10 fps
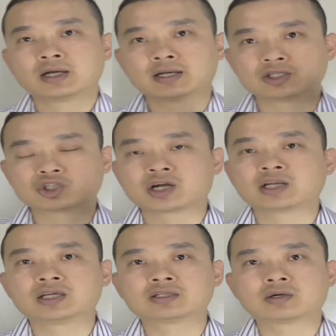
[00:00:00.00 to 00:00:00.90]
and in
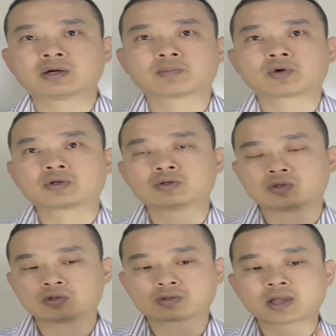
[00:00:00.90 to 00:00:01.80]
Chinese, I'm going
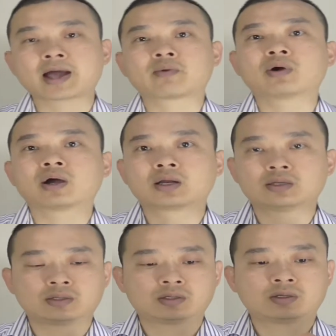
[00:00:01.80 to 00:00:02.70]
to
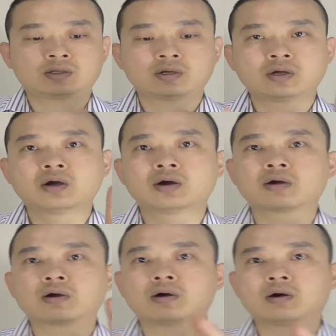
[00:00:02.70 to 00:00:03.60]
Taiwan, Hong
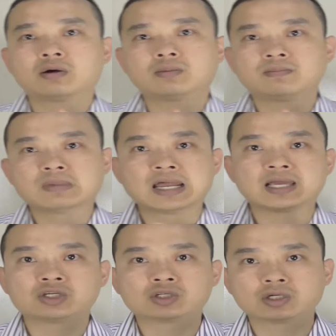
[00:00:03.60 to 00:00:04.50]
Kong,
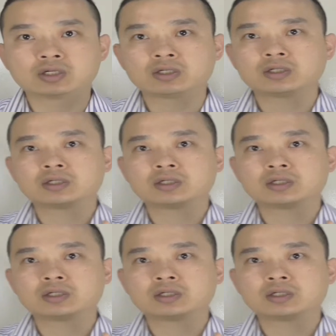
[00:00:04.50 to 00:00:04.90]
Malaysia,